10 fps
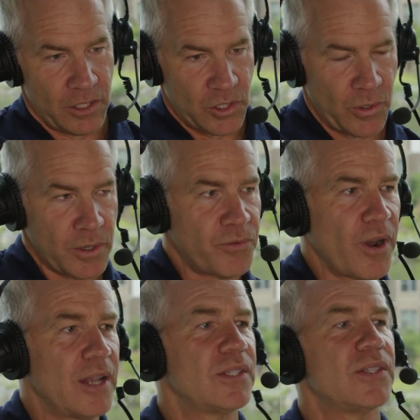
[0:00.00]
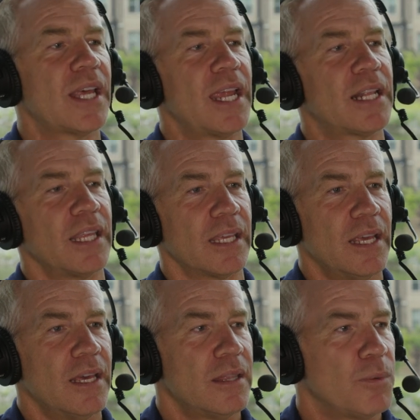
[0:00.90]
the Tour de France in cycling,
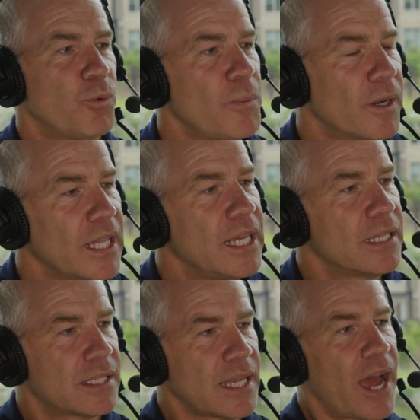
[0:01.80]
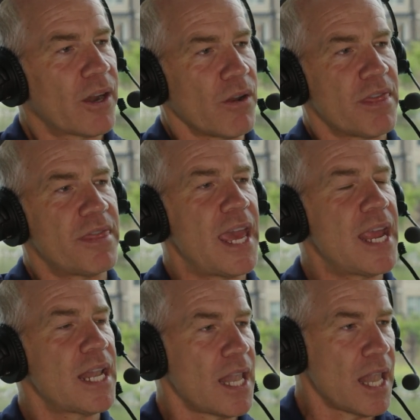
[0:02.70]
the Premier League in soccer,
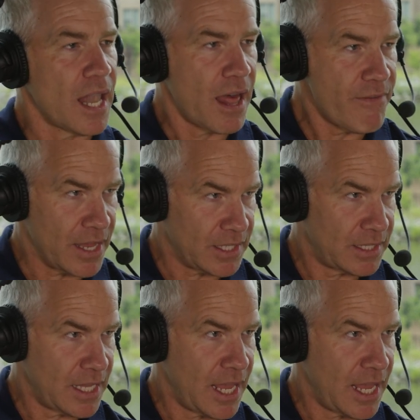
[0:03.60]
they love it.